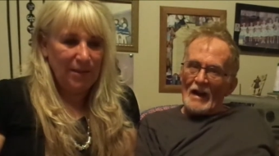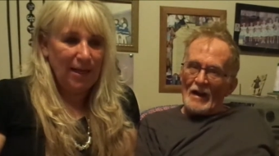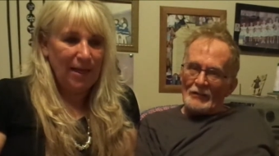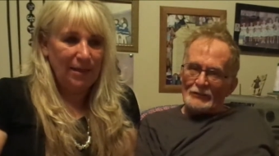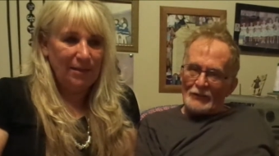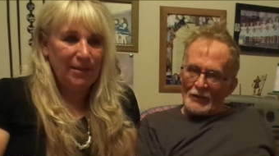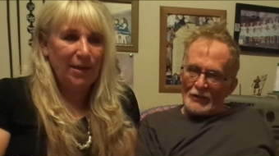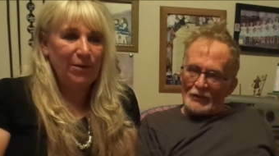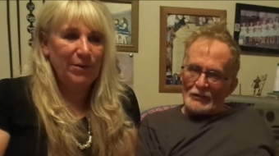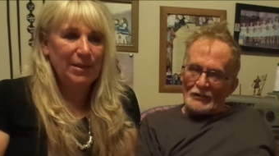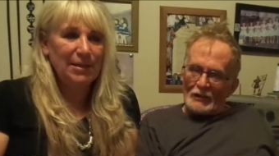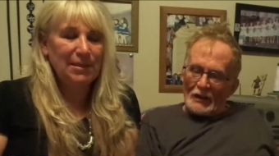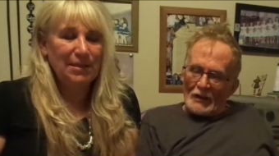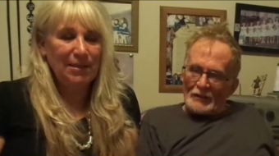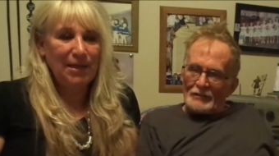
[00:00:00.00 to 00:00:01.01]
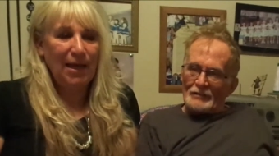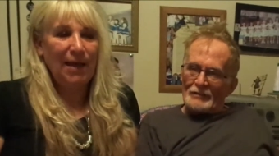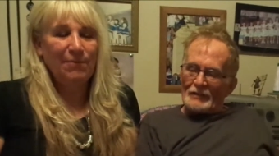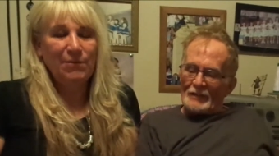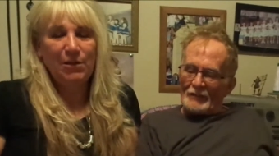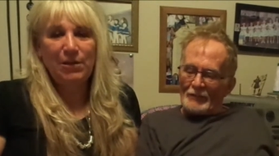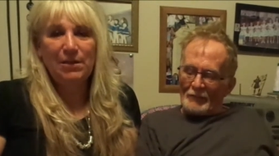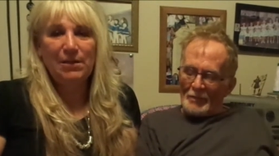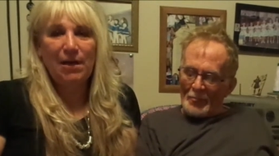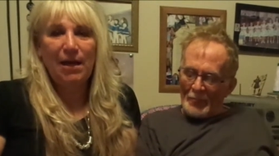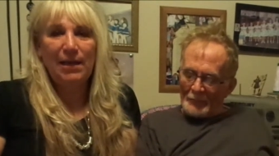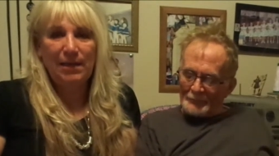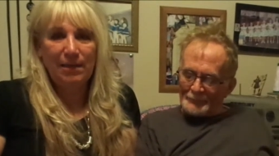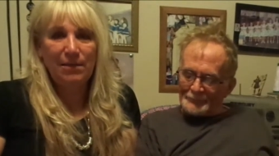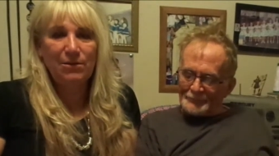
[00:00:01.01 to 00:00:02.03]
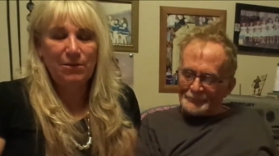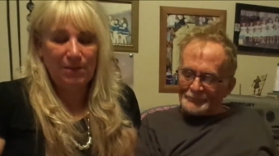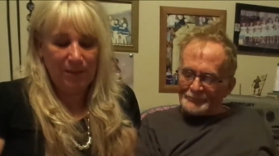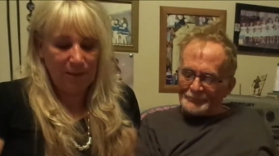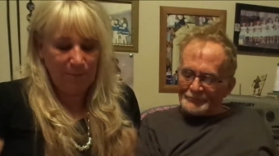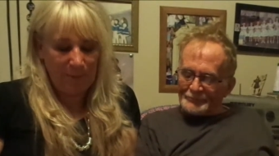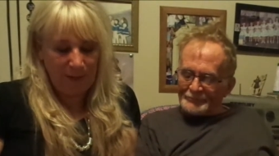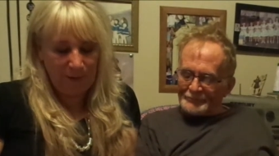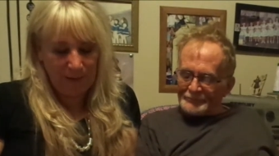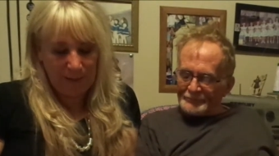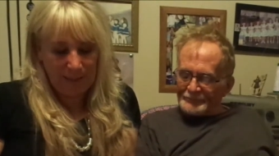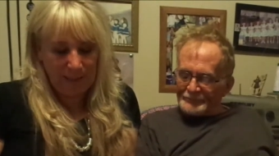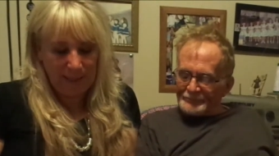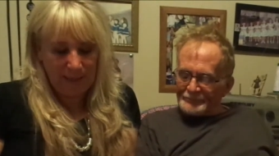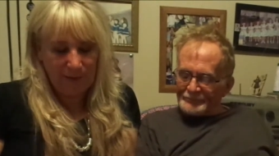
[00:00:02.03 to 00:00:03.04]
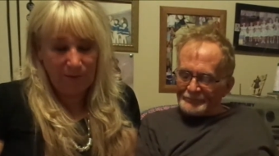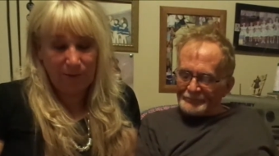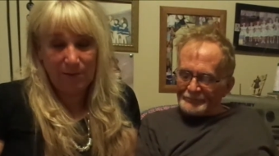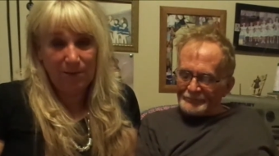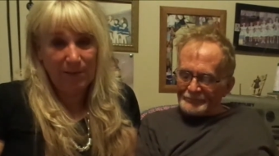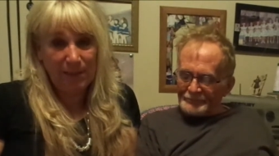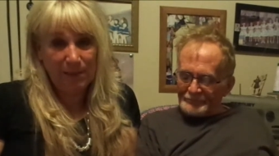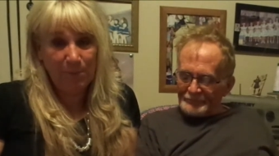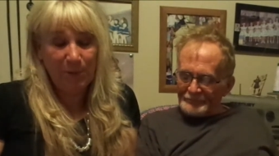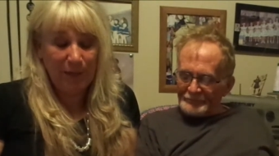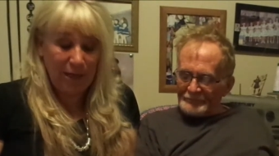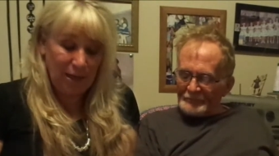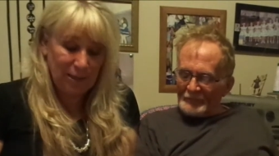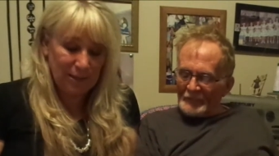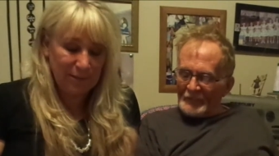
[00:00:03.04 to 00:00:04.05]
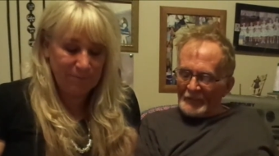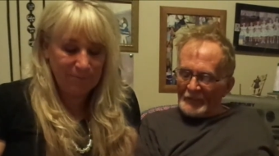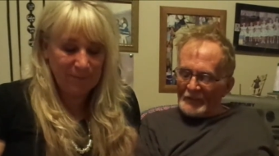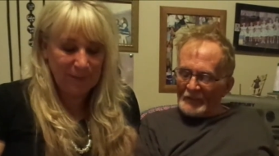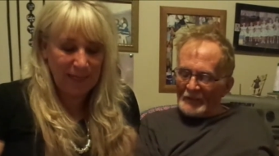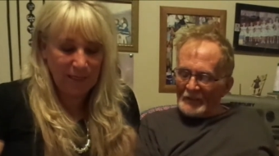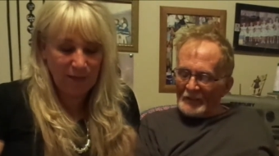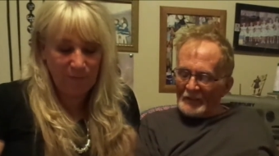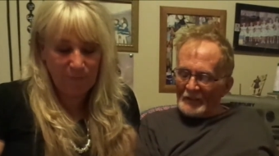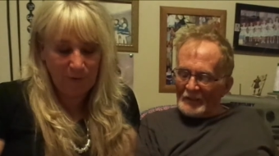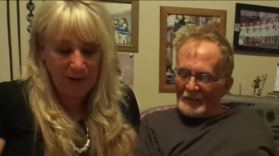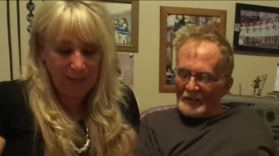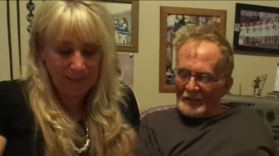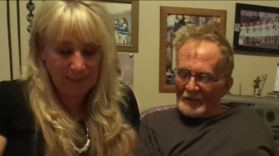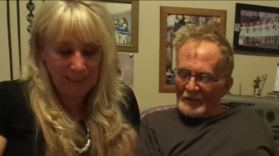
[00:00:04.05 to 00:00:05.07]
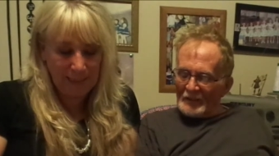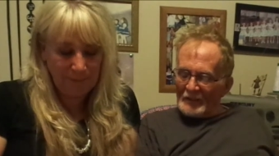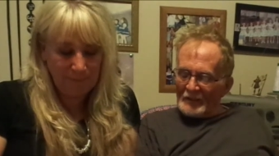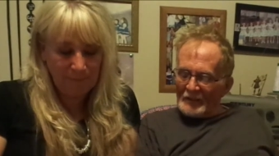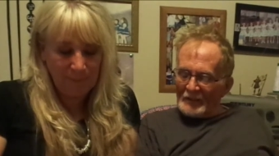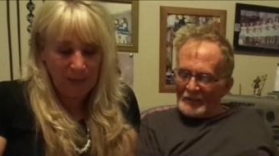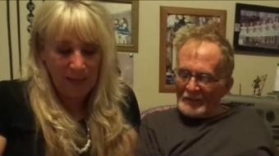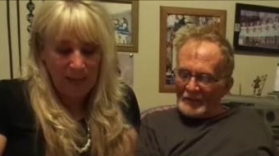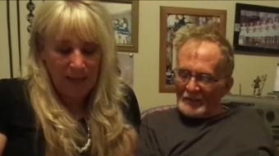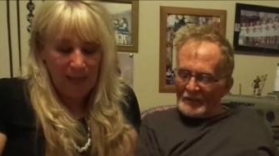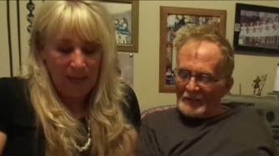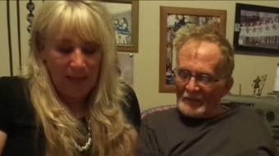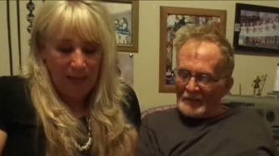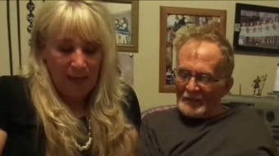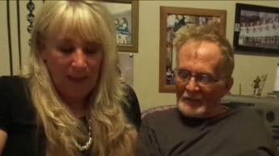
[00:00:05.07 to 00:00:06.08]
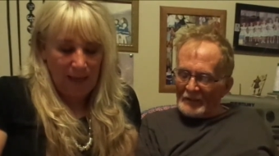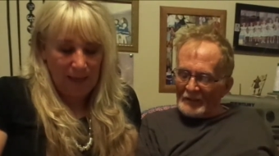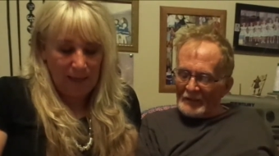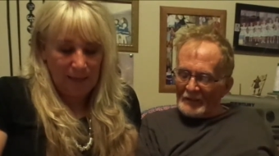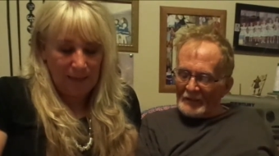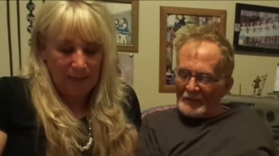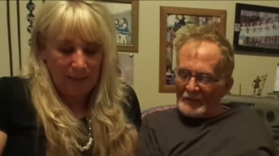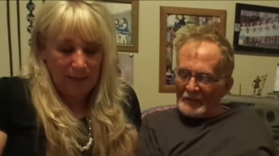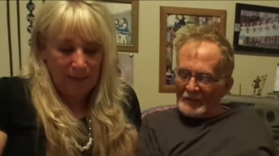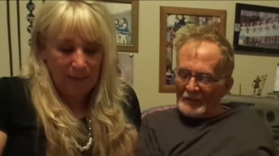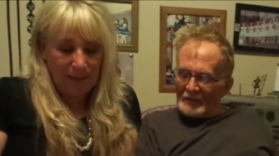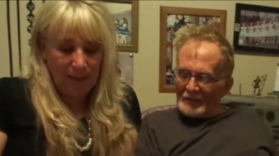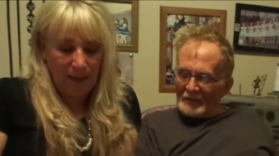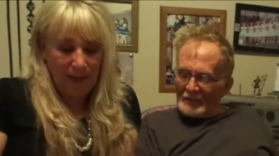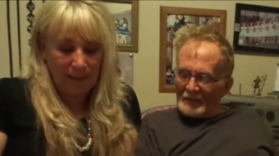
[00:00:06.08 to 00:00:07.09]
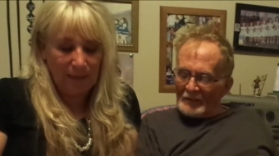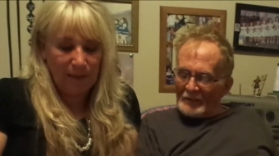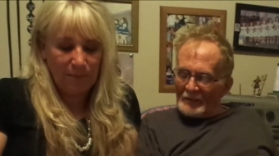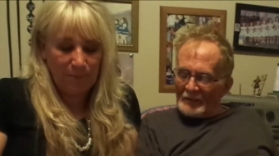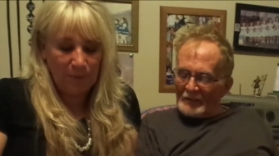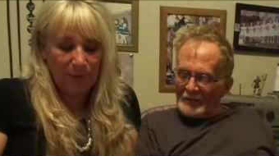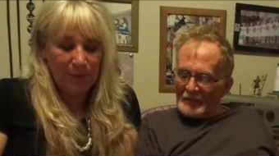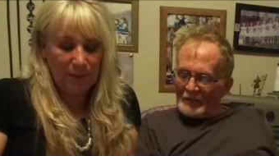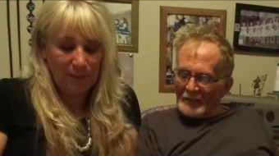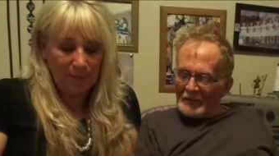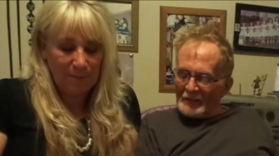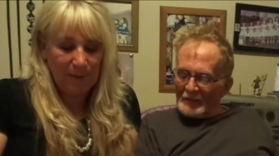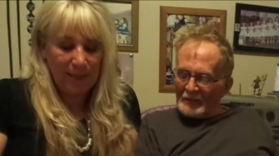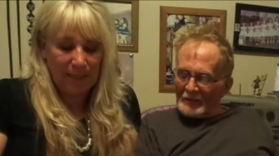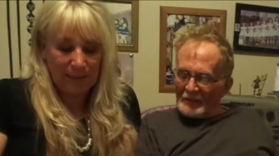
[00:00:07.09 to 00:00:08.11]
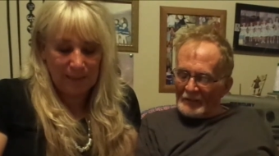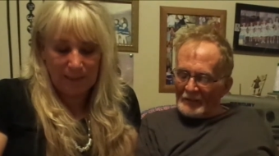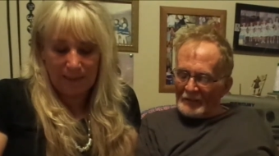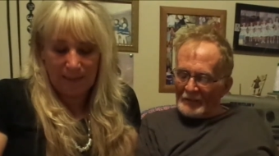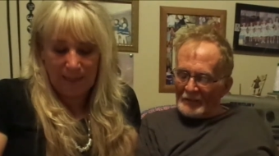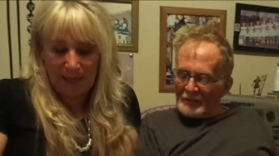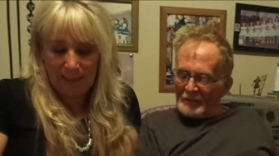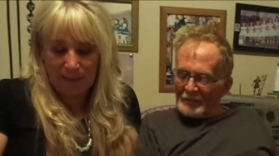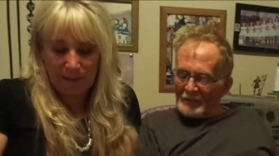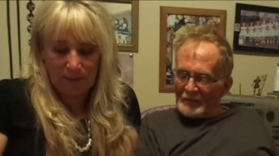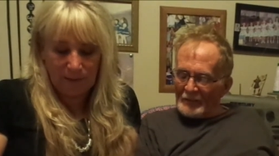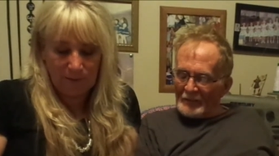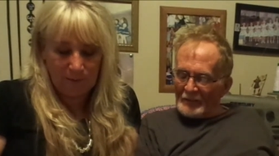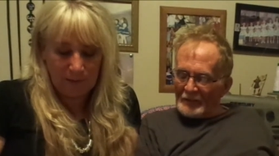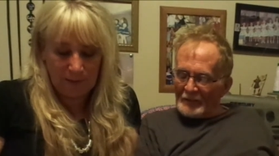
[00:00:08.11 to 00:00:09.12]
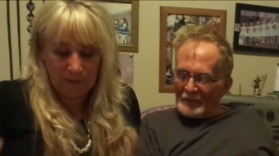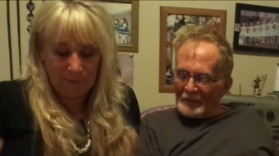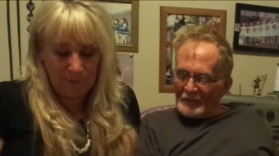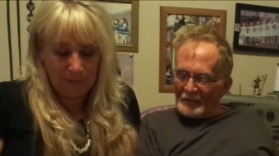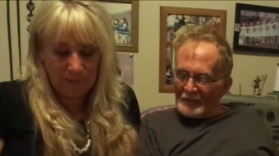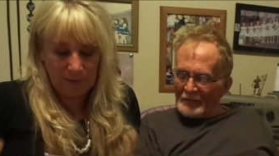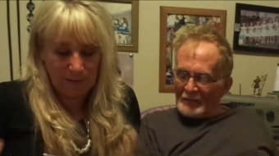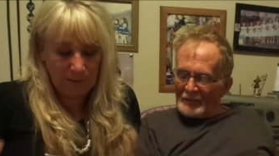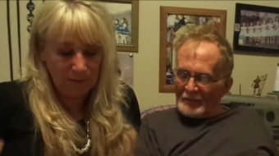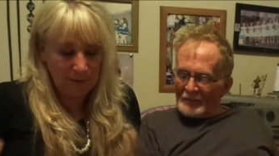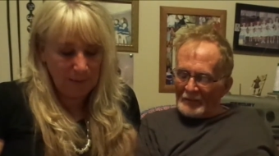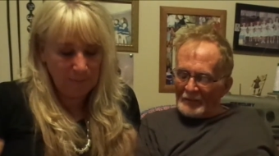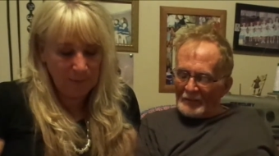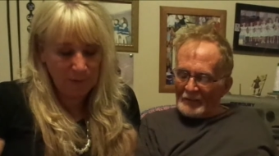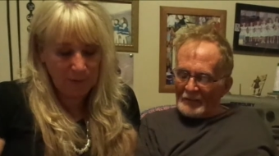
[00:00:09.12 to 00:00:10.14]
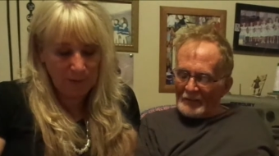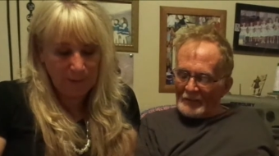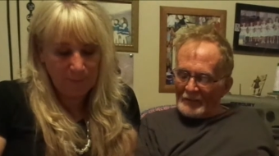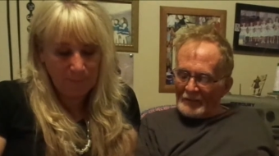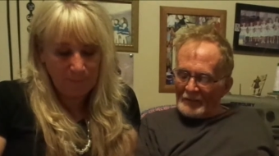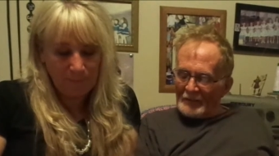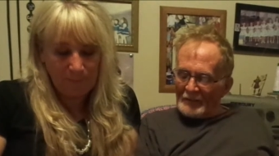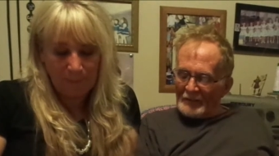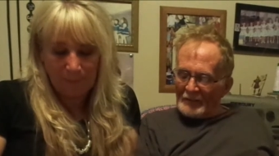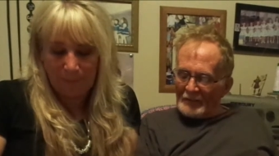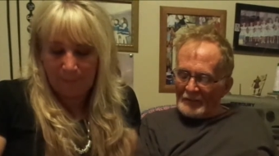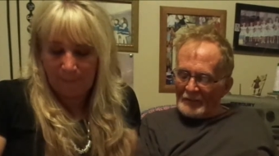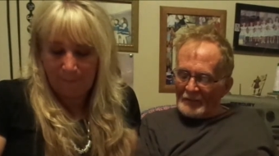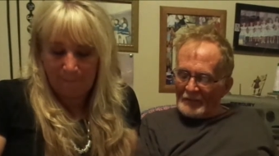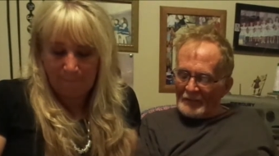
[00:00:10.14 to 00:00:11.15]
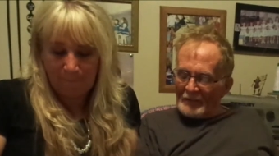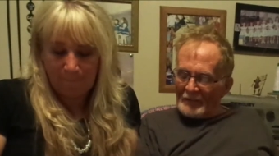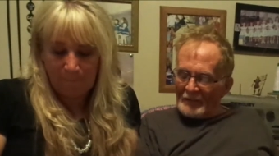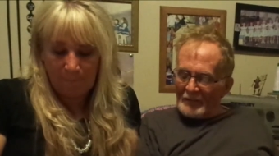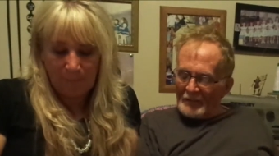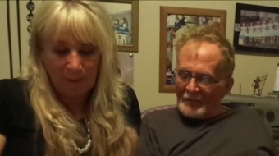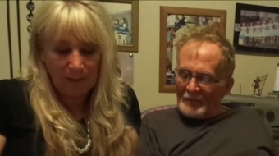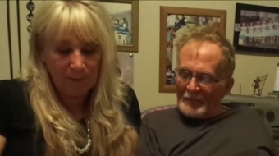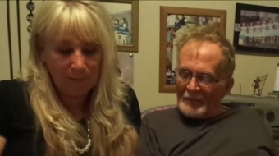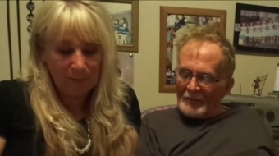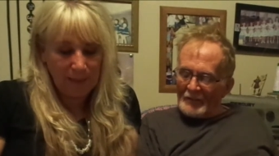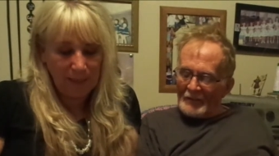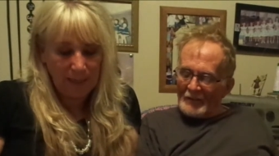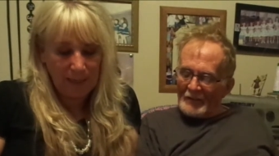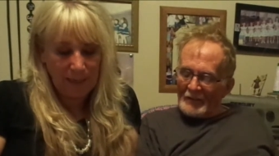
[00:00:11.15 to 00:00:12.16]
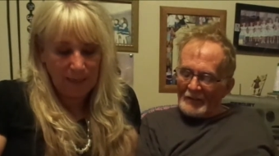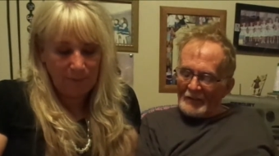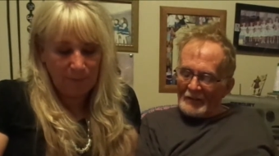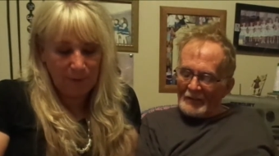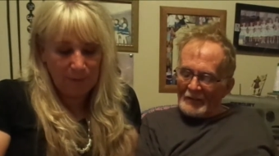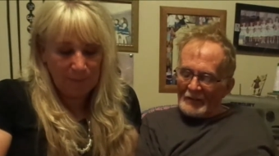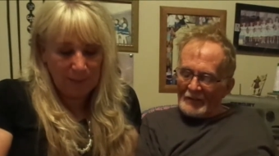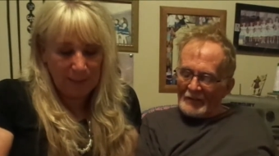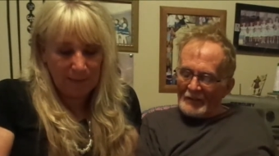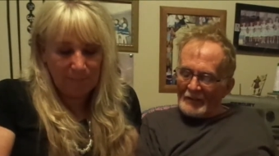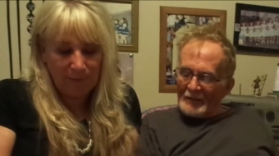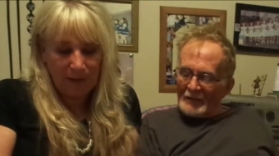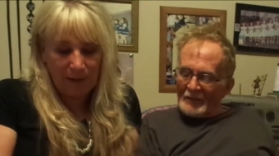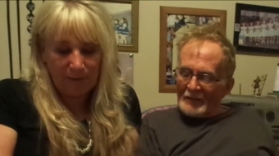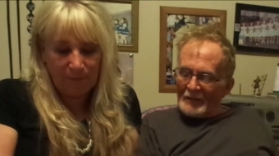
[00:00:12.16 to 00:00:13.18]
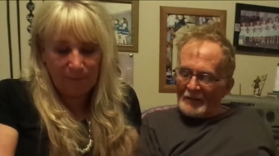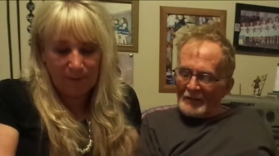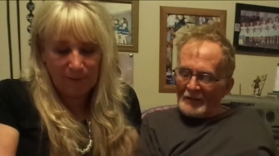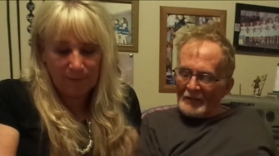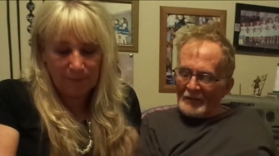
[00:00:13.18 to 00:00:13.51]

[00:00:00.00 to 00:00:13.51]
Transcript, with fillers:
Speaker 1: after this life. After you die, you're still married together. So that's pretty awesome. Thank you for asking. And I can put some links to that too, to temples. Okay, where did we leave off?